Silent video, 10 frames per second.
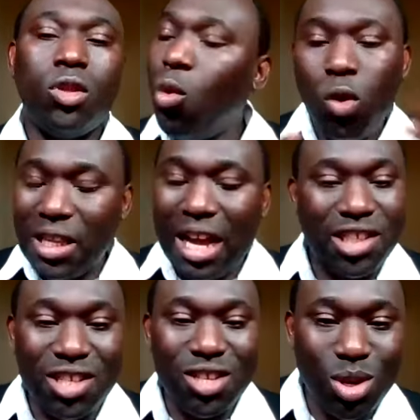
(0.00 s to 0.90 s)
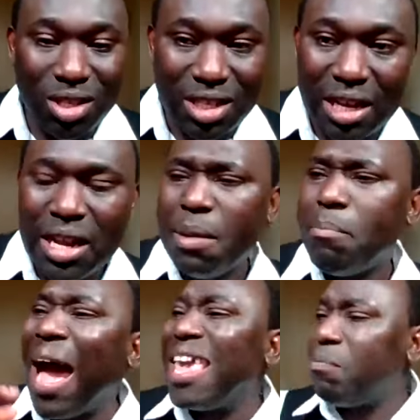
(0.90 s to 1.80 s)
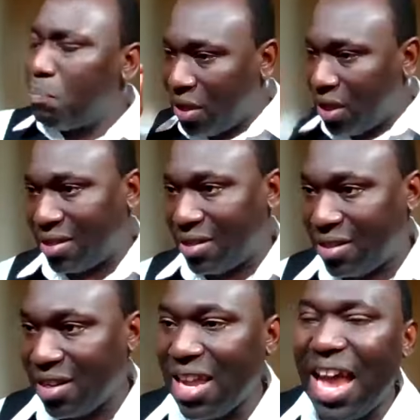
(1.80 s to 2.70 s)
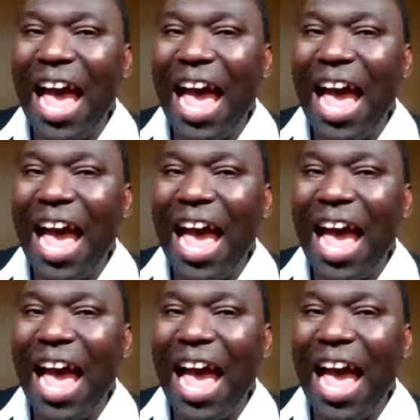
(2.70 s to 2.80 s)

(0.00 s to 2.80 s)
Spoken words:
No wonder Jesus said, my peace